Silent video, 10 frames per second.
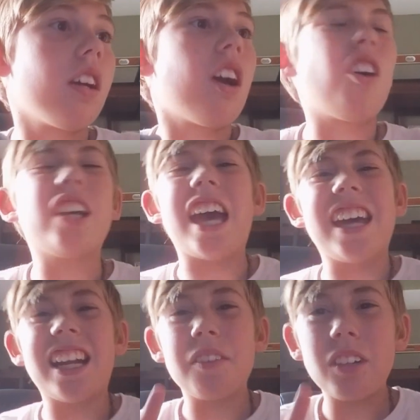Oh yeah,
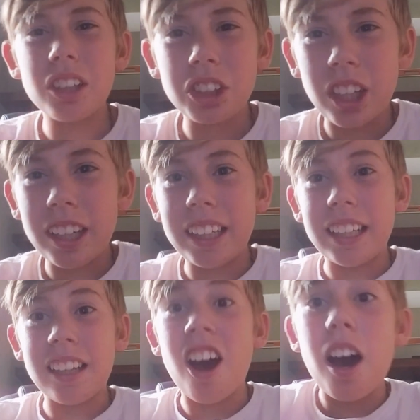and I'm not trying to
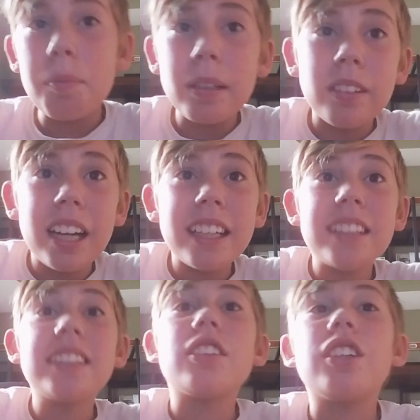get copyrighted,
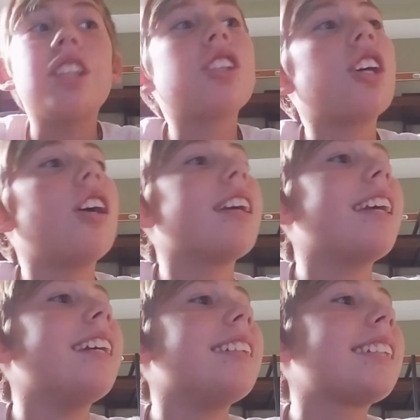so this song
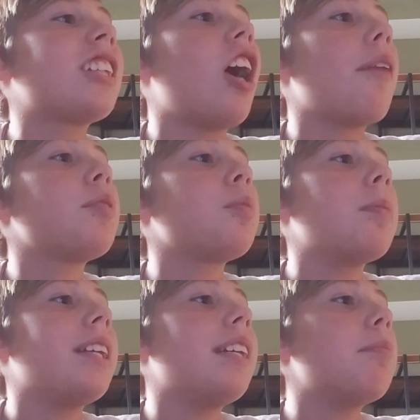is Top
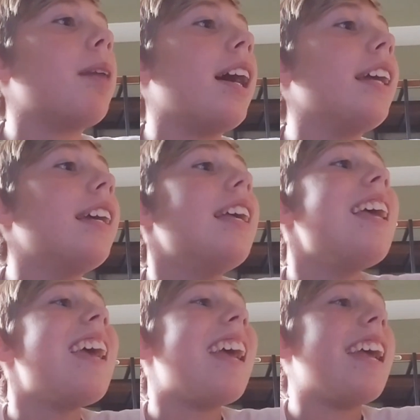Speed by
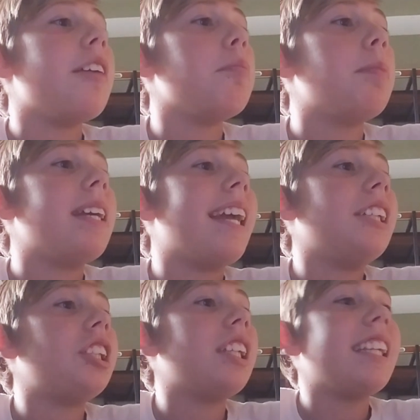
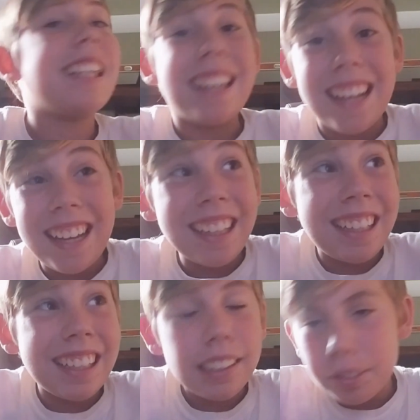NBHD Nick.
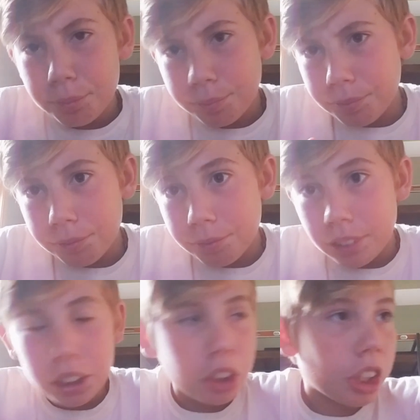
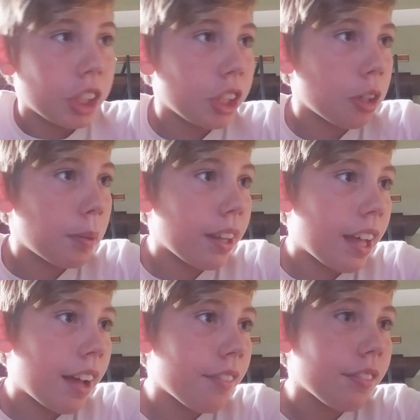That's let you know by
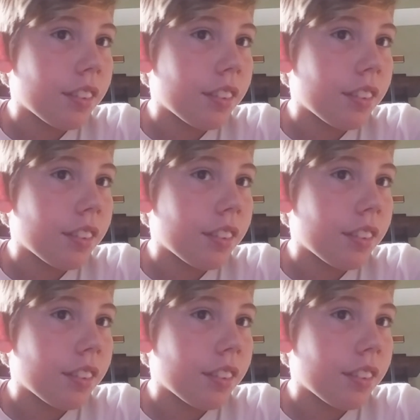that.